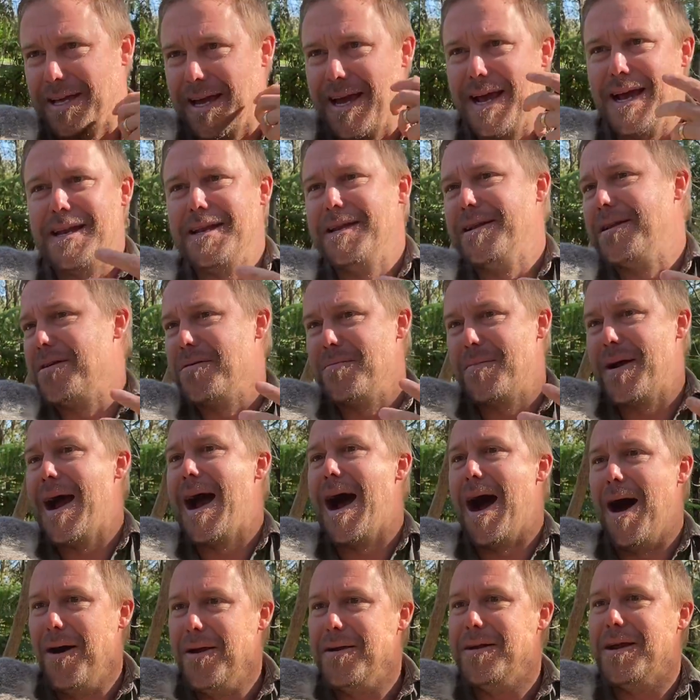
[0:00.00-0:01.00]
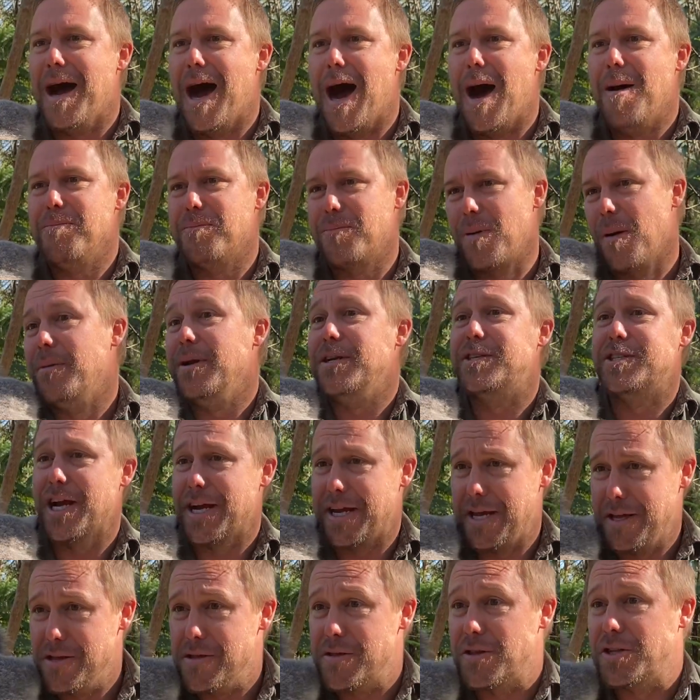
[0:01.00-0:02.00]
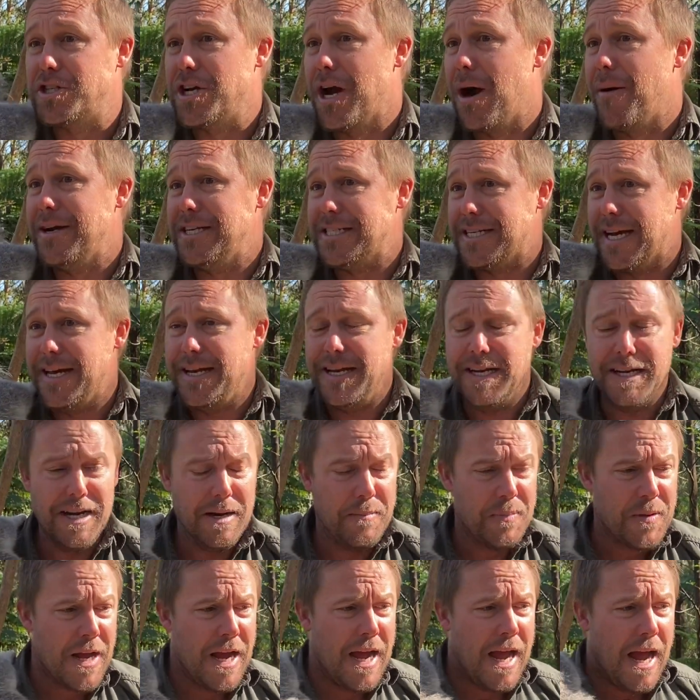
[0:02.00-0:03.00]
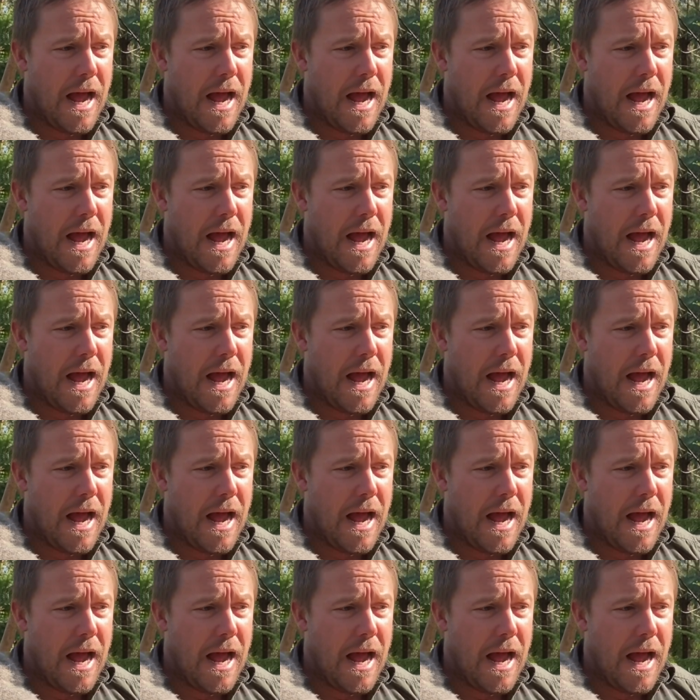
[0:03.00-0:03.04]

their head in and about, probably checking that the joey's eating it.